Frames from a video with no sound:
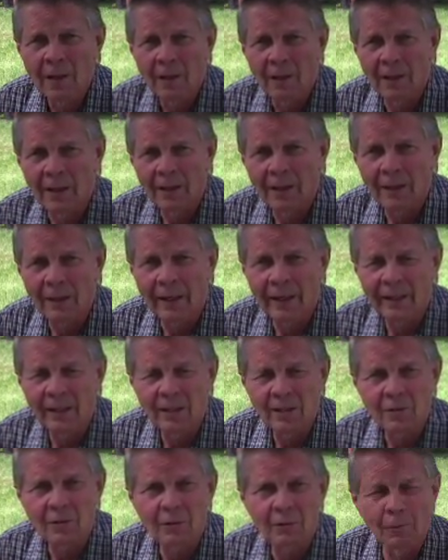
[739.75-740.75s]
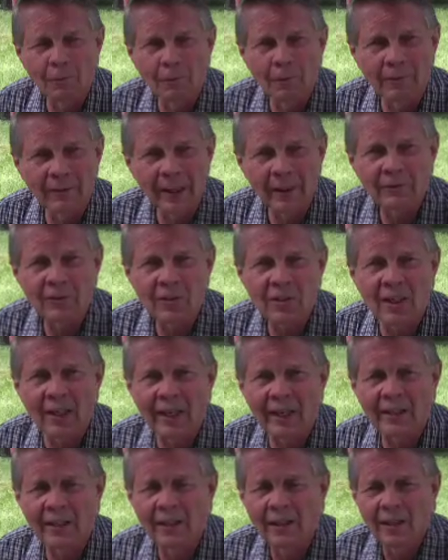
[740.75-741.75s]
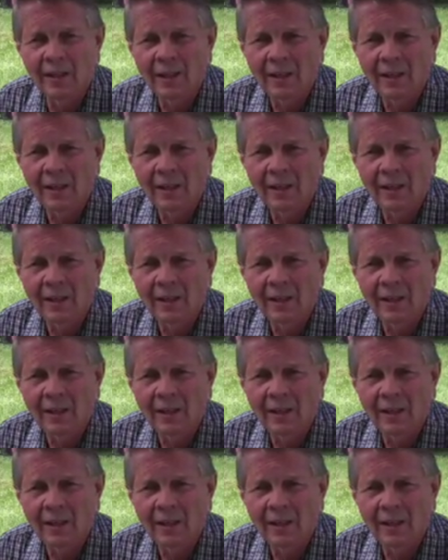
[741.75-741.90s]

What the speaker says: on his left side,